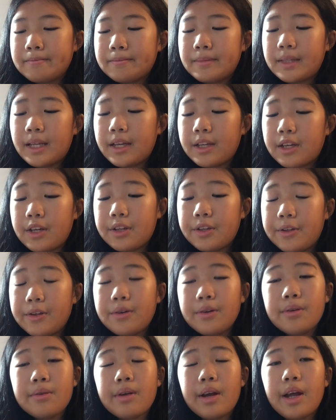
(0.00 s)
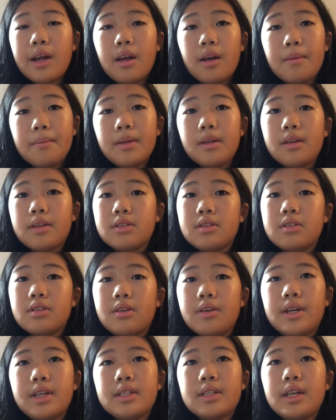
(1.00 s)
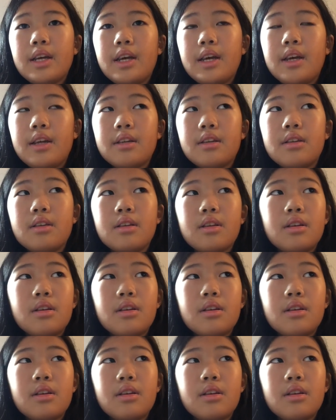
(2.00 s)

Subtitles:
Like, you can write a million stories and